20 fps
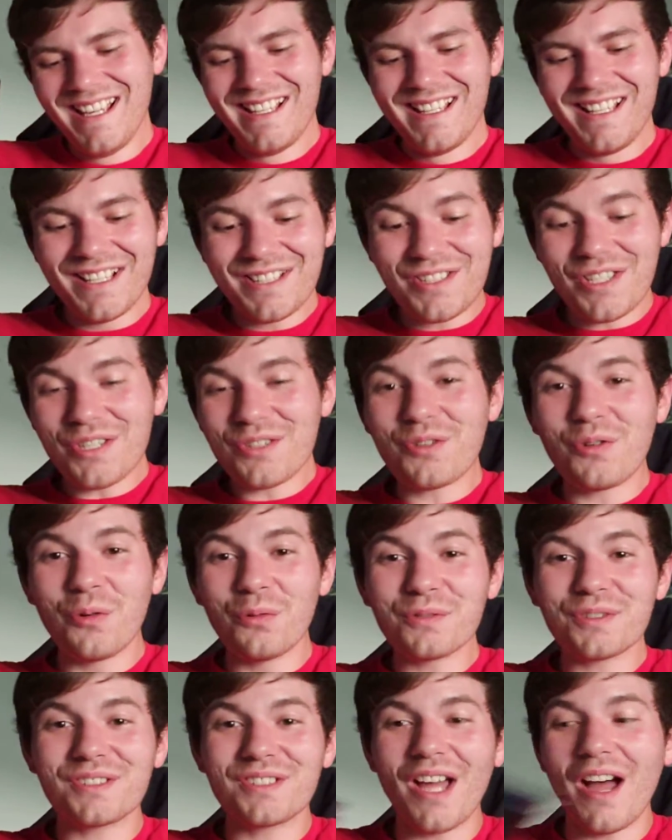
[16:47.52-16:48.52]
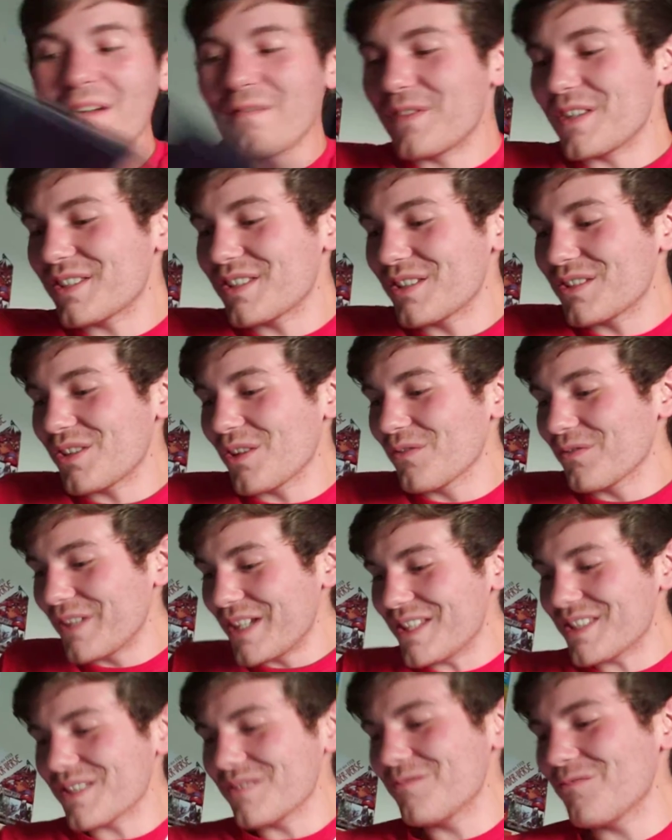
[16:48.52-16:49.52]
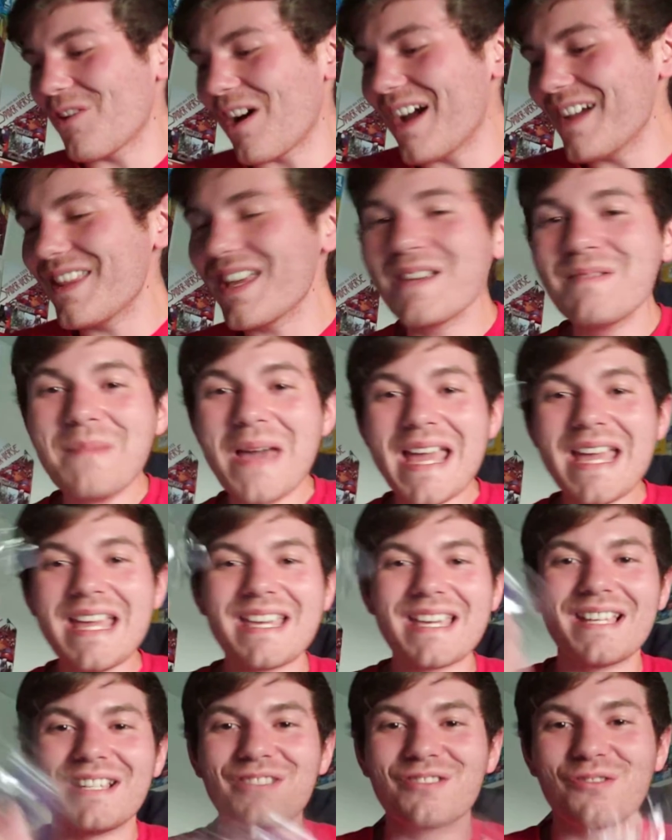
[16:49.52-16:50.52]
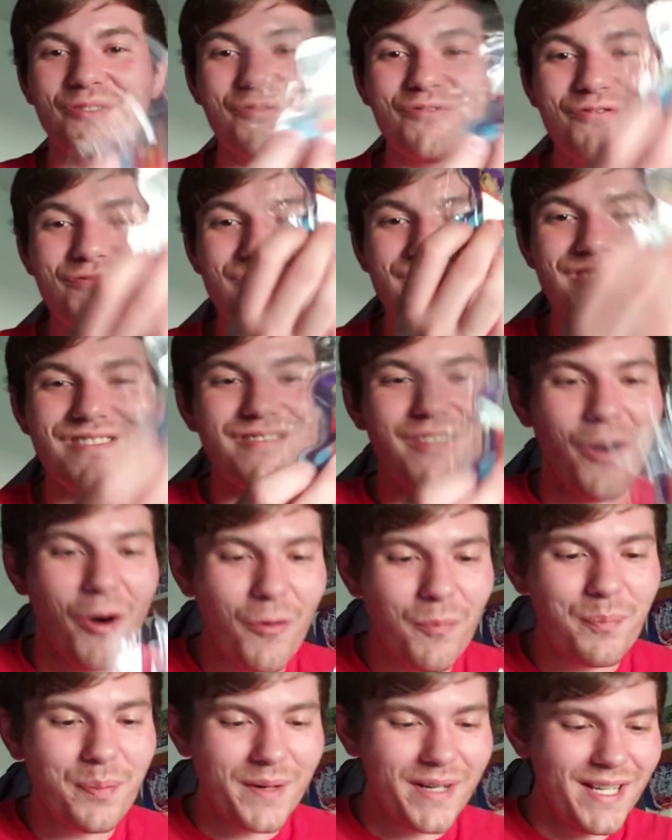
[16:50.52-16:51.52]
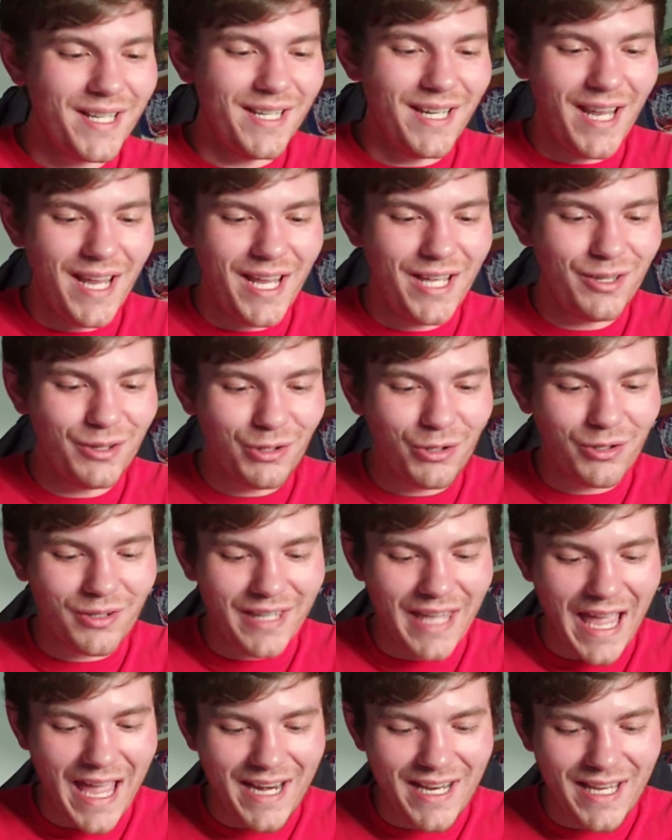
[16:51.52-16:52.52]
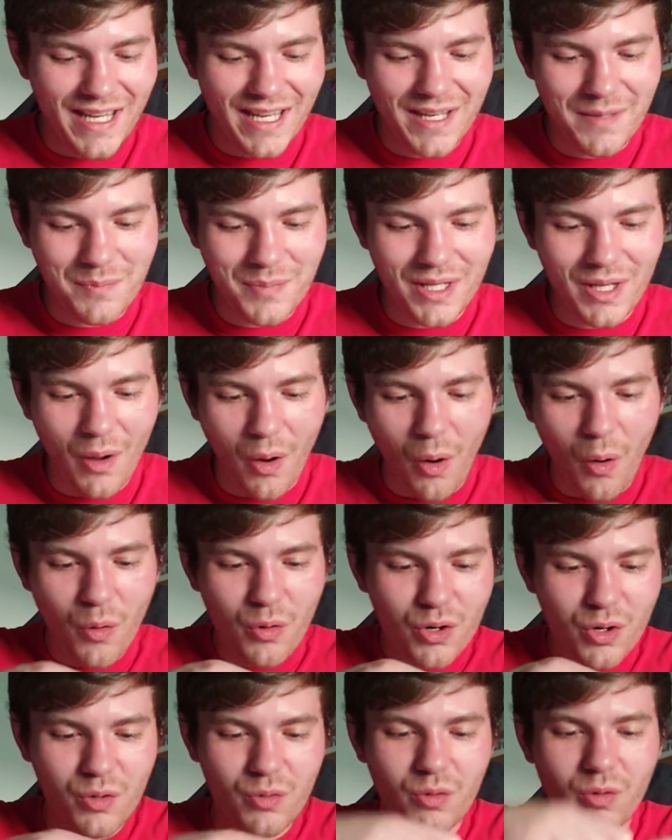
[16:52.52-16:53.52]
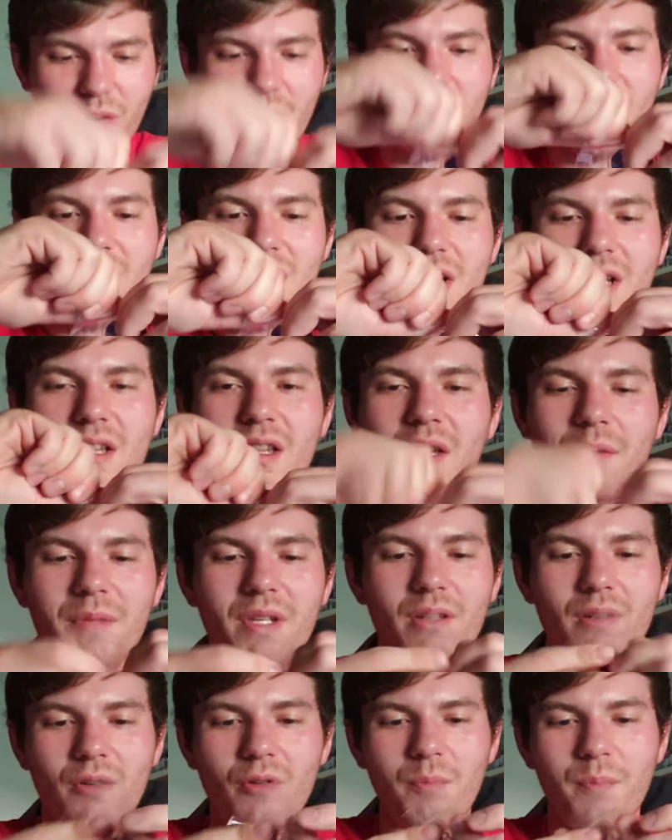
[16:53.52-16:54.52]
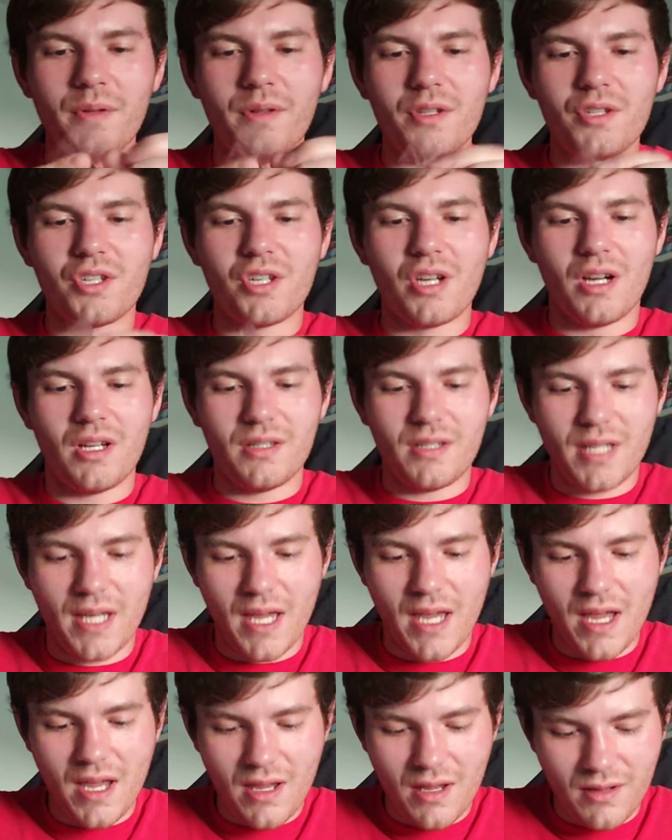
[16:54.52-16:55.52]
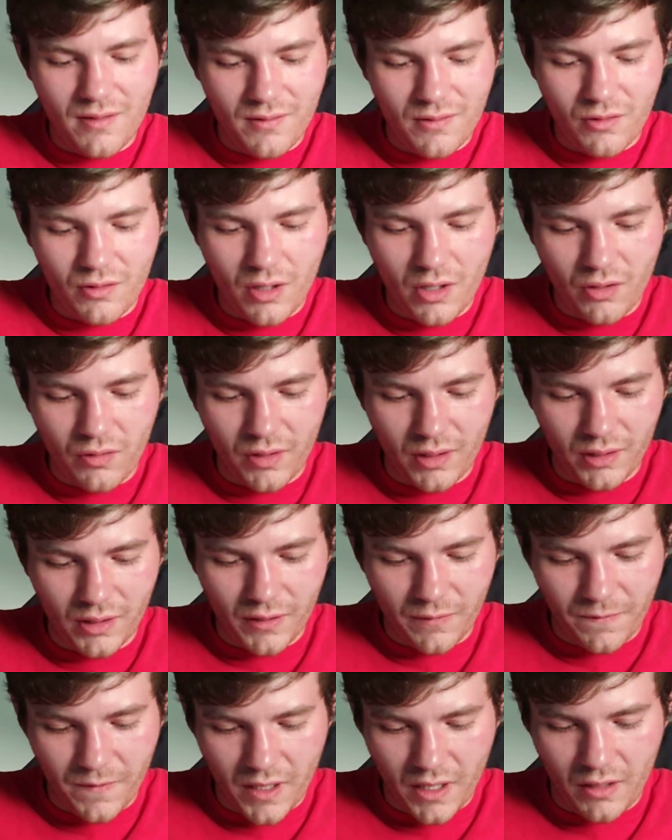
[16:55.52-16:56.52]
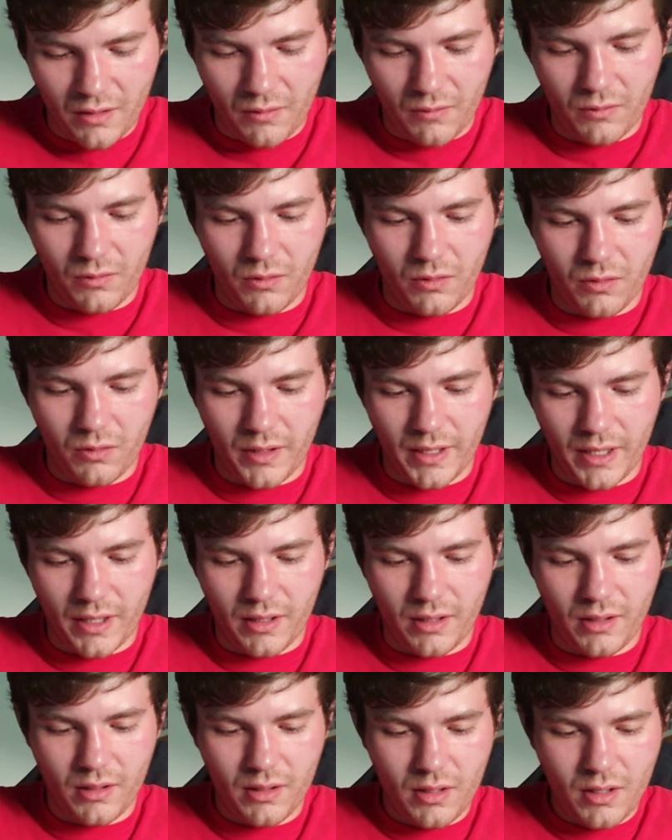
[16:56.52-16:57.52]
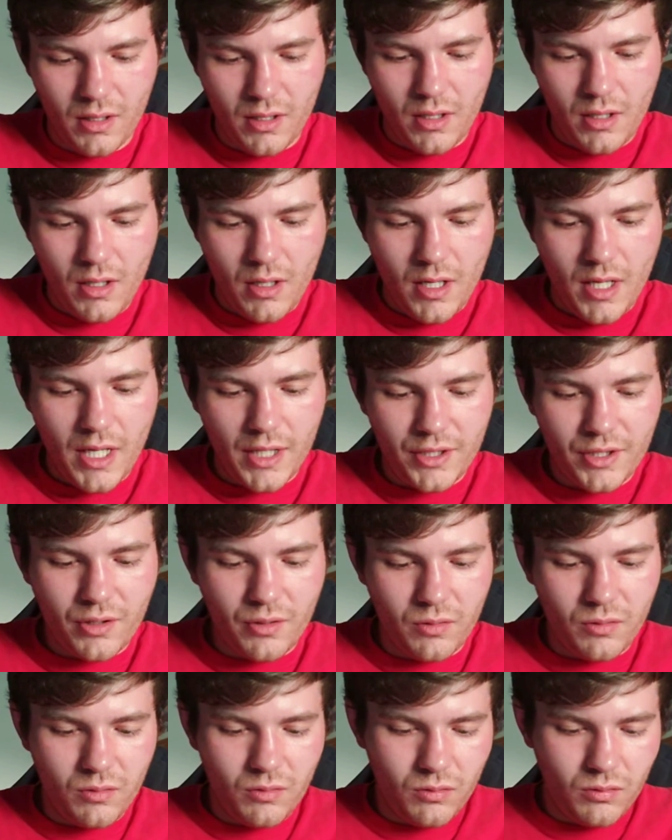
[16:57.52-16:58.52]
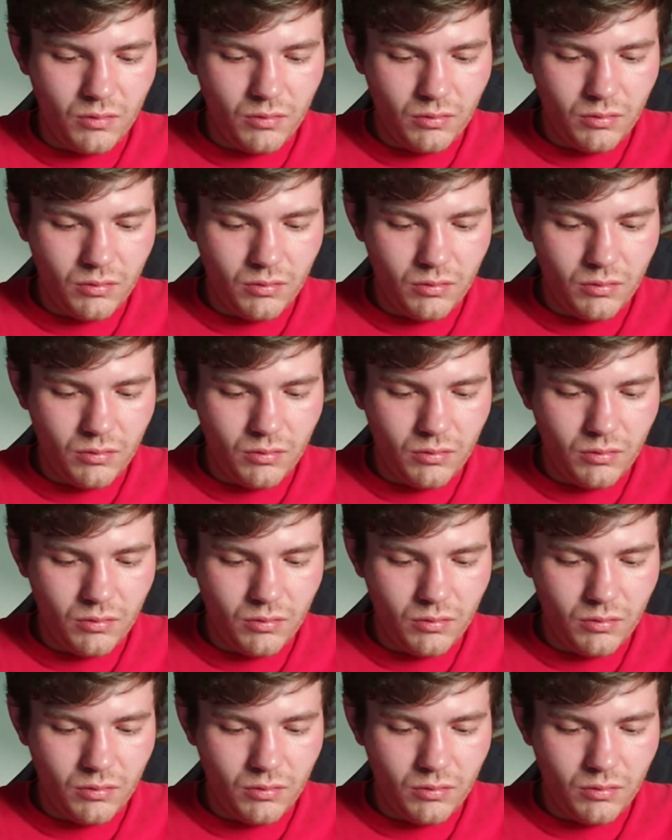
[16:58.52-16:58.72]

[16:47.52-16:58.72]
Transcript: It's this cool stuff. This is the reason why they make it. So you can open it and look at it and be, oh, cool. Let me open the Shantae acrylic figure real quick. It's cool.